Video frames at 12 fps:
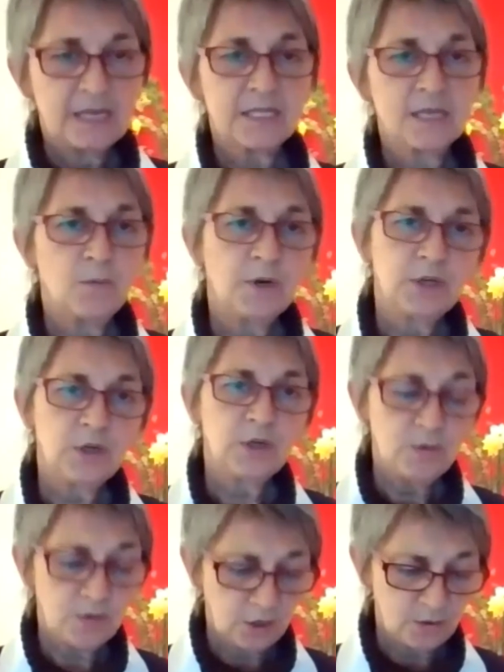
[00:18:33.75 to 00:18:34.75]
someone
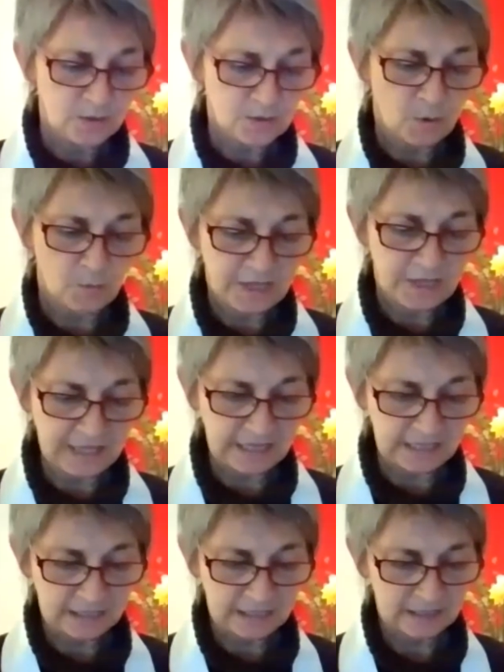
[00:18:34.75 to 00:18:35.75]
who knows what we
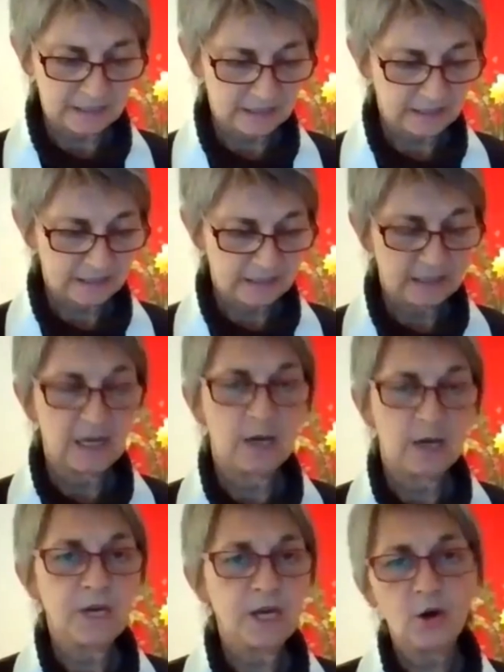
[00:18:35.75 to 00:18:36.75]
think,
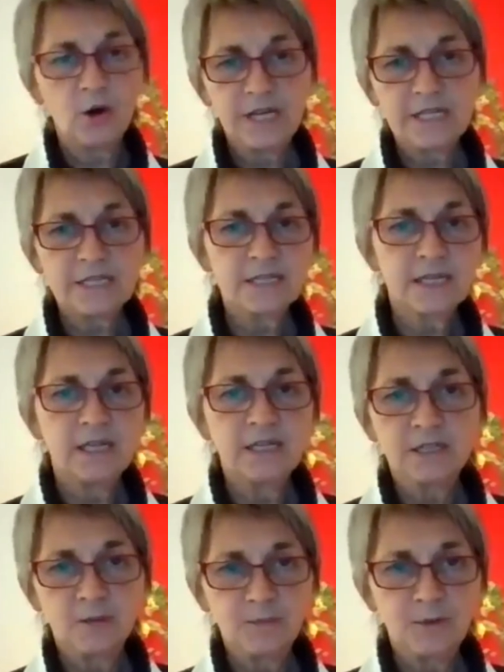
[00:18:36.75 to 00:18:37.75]
and we're honest
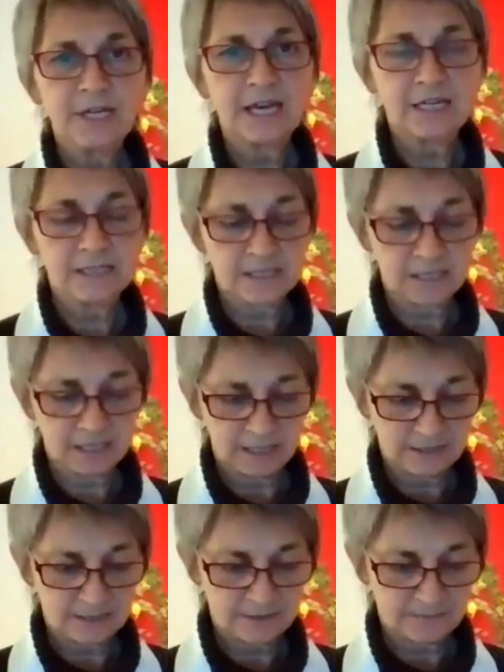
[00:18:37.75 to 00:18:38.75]
in communicating
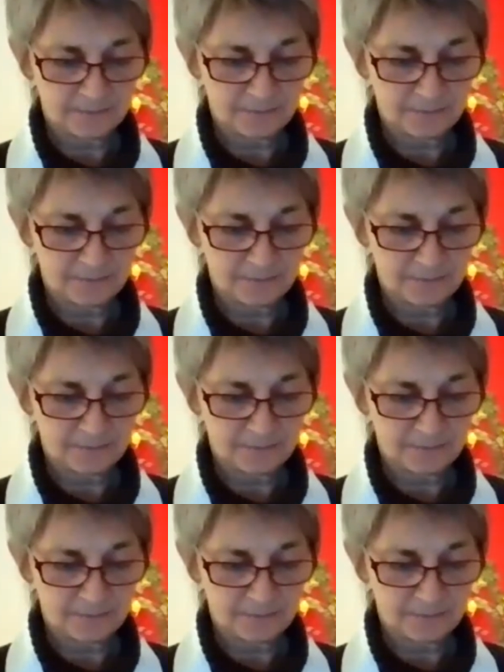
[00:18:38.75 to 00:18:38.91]
it,